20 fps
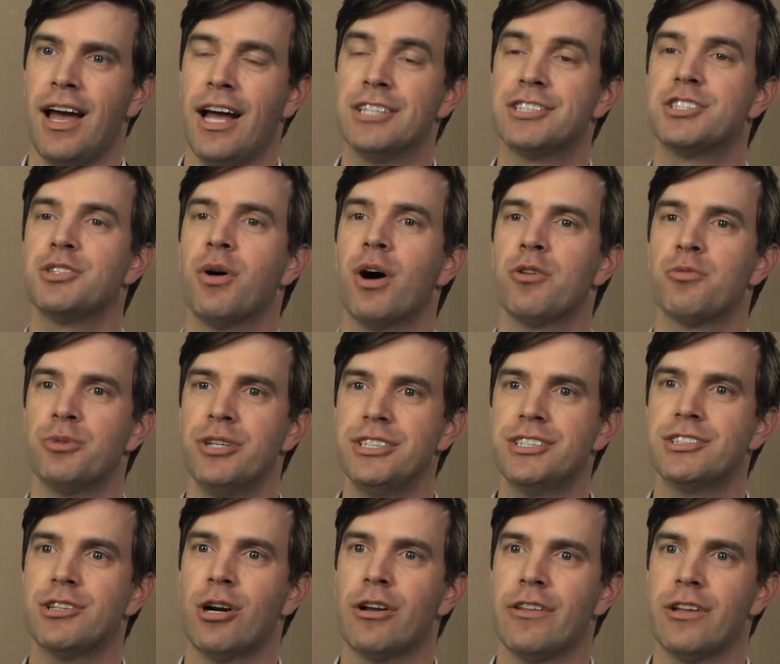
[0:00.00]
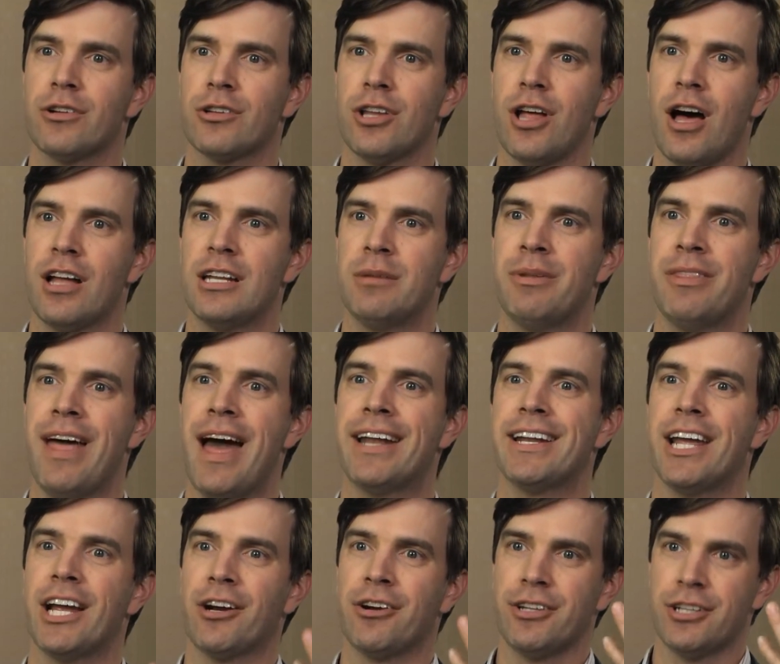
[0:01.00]
And so I restarted the erlotinib, and
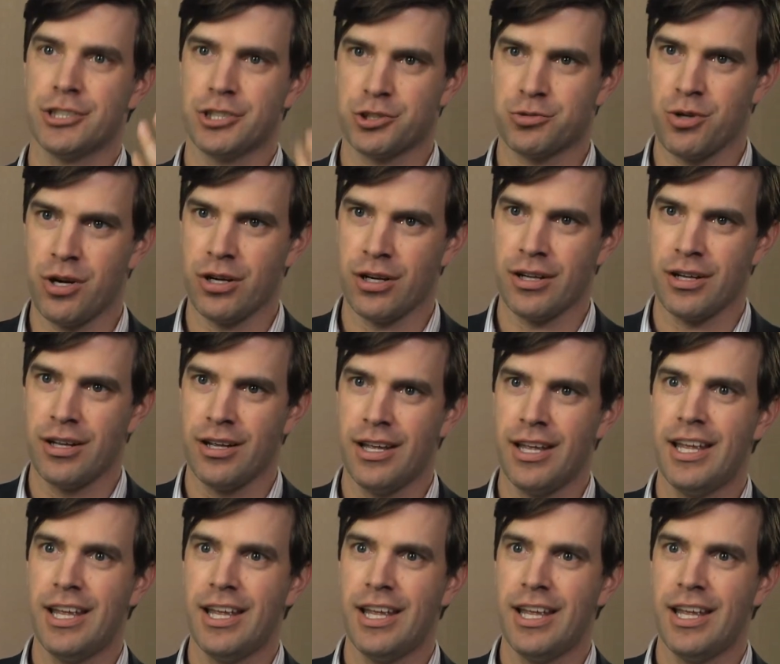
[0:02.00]
that area shrunk,